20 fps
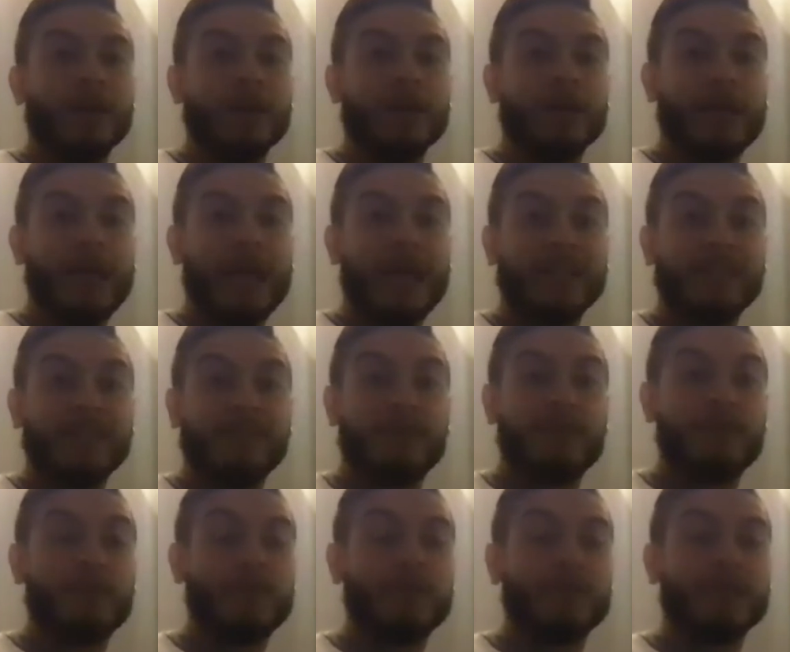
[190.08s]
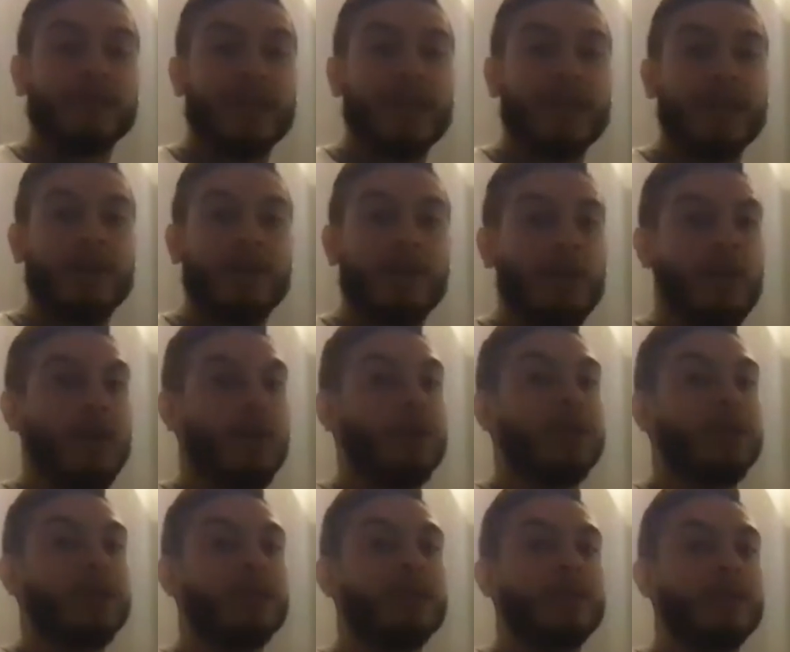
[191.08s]
cash flow looks like
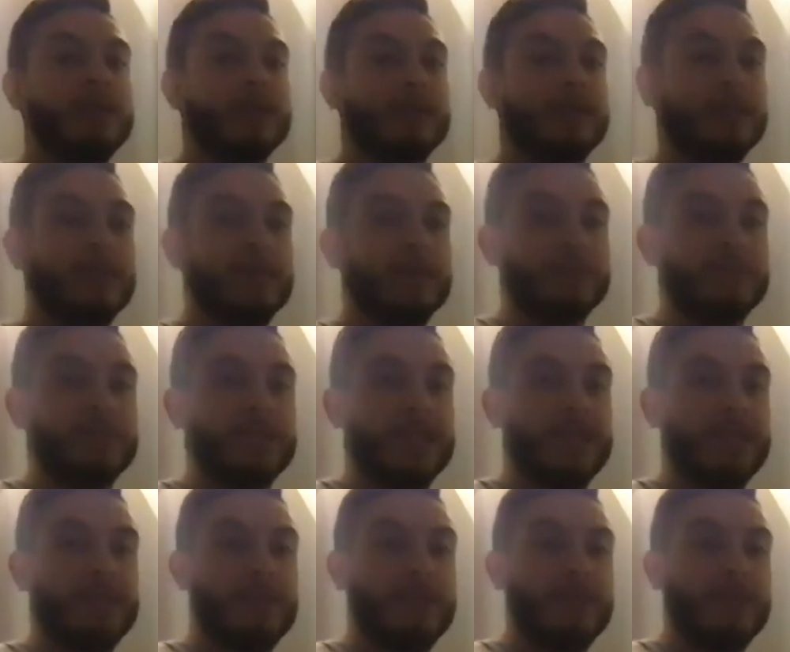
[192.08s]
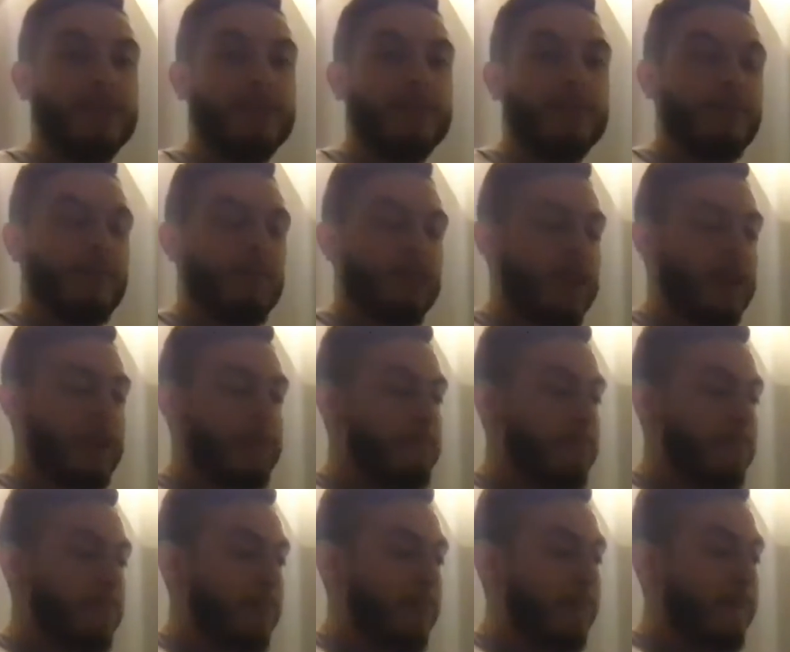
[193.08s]
on this income statement, right?
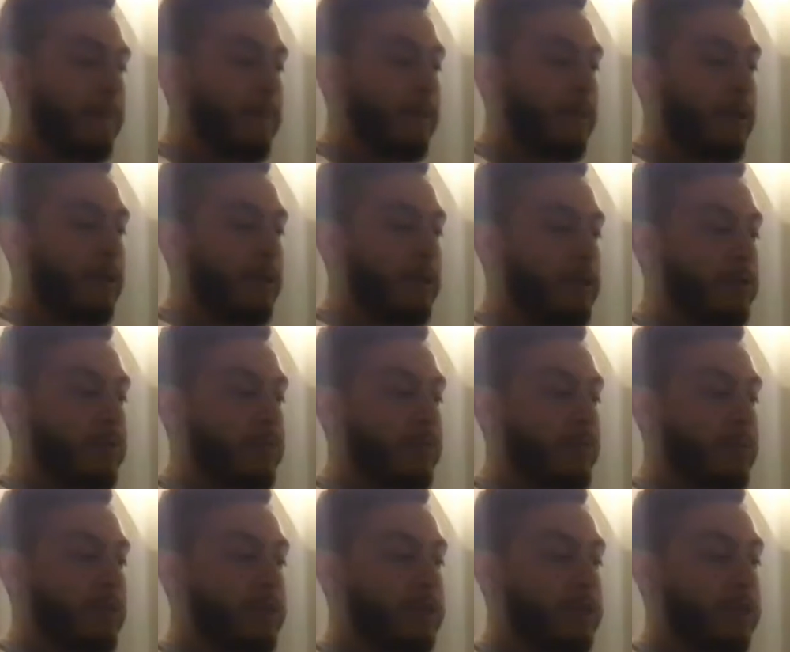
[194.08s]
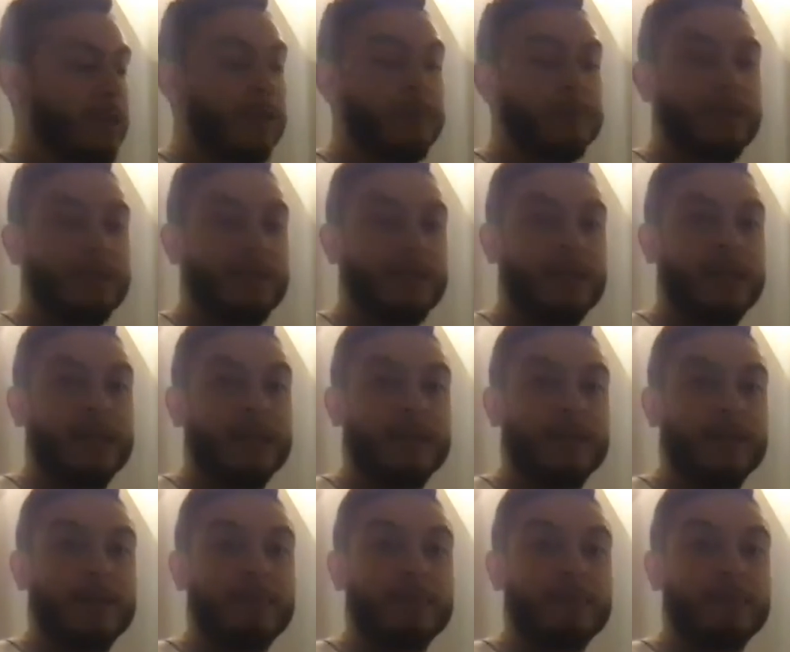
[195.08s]
It goes from their job to their
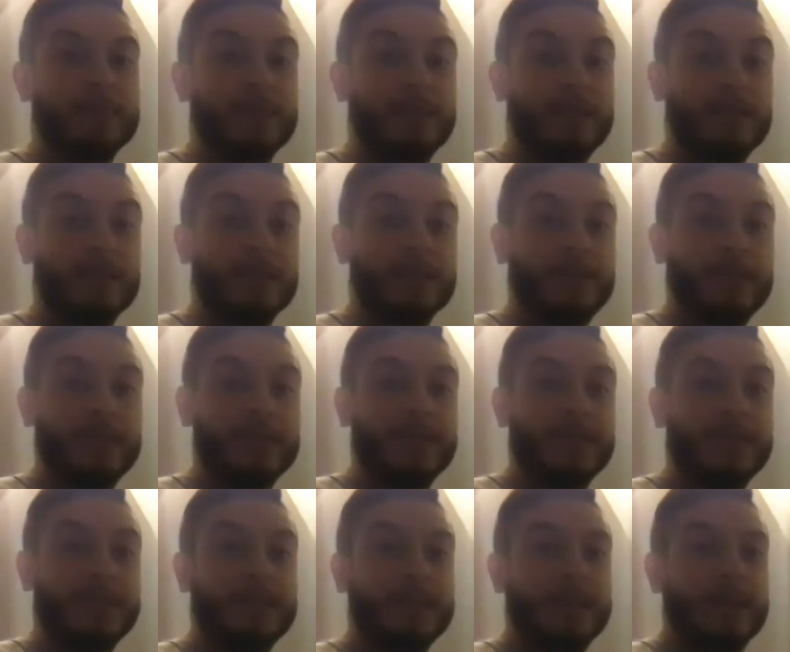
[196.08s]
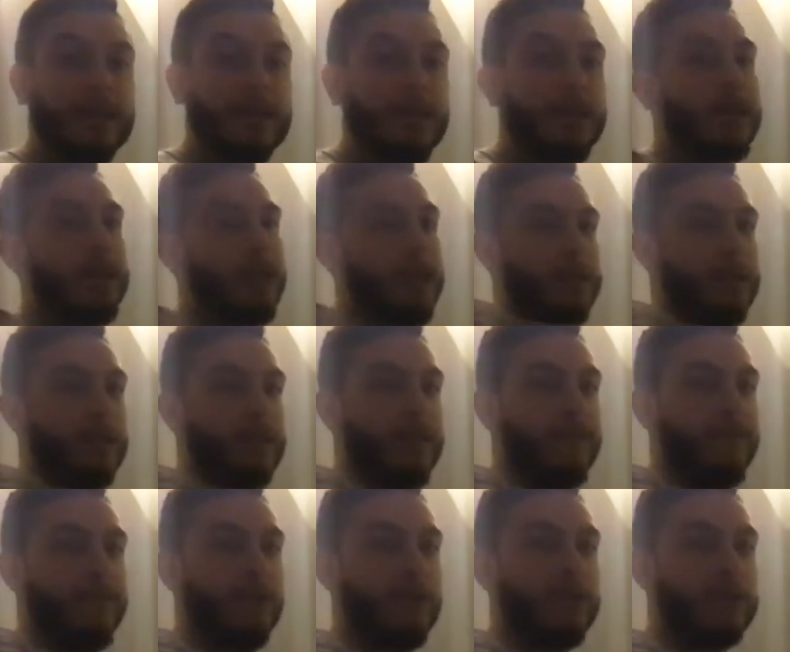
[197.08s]
income to their expenses, and then it
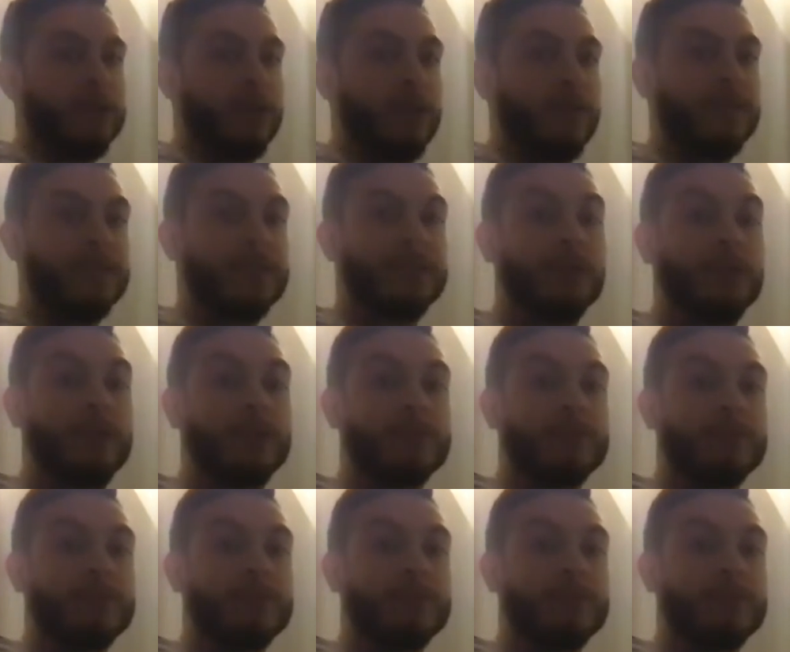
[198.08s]
flows off the chart,